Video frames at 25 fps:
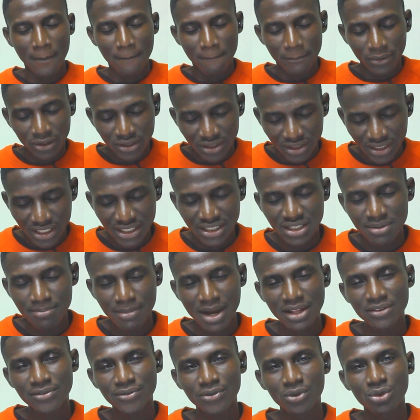But these
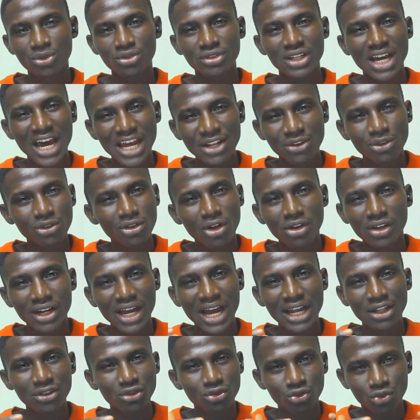smartphones are no
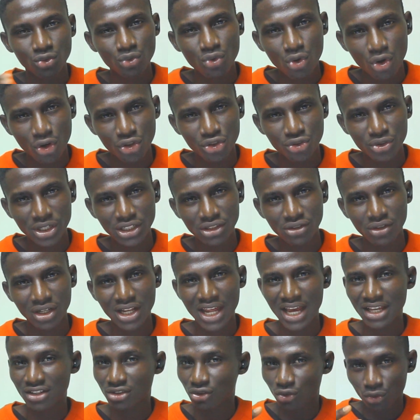longer $200
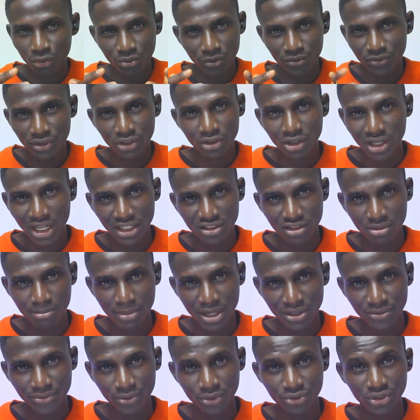to $50
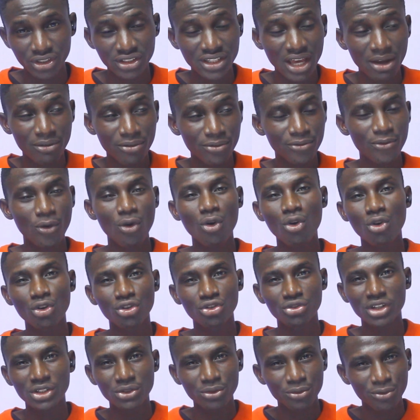smartphones. These are
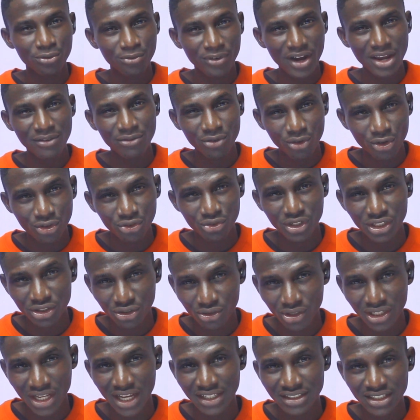$400 to
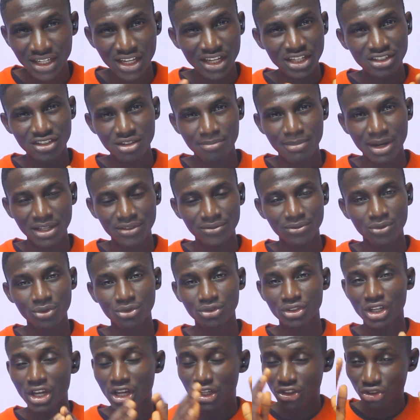$500
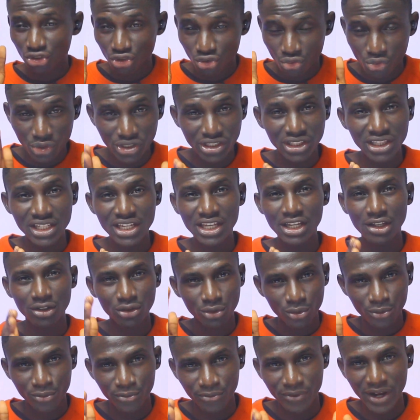smartphones, strictly
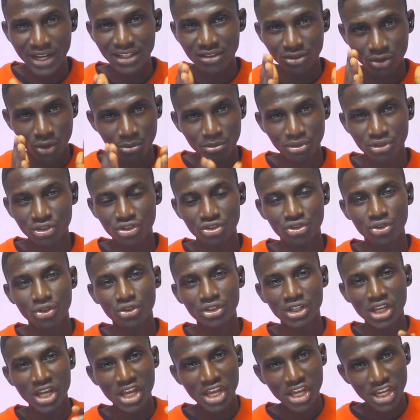to fight
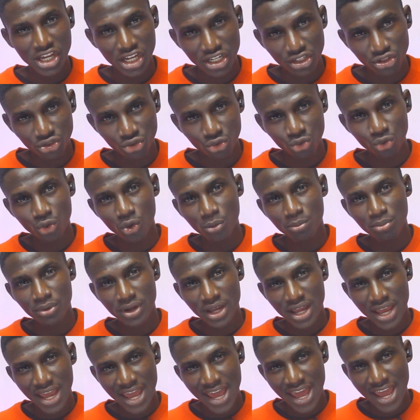competition in Europe
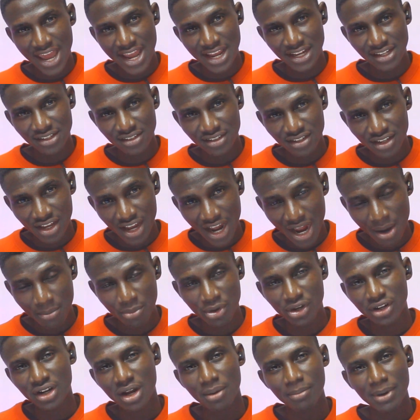and
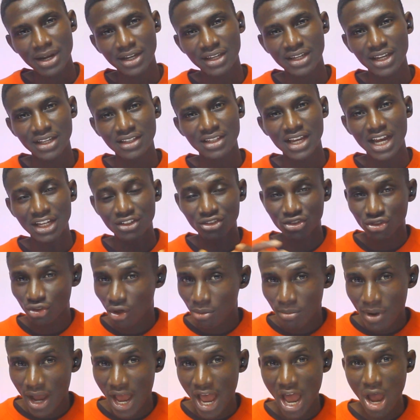American market. And
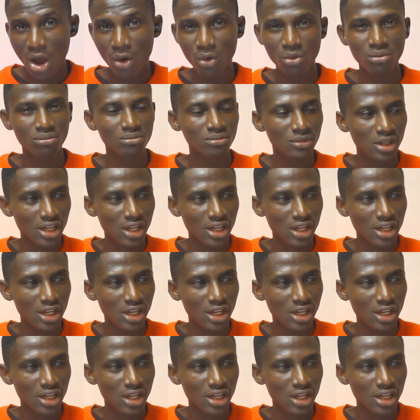somehow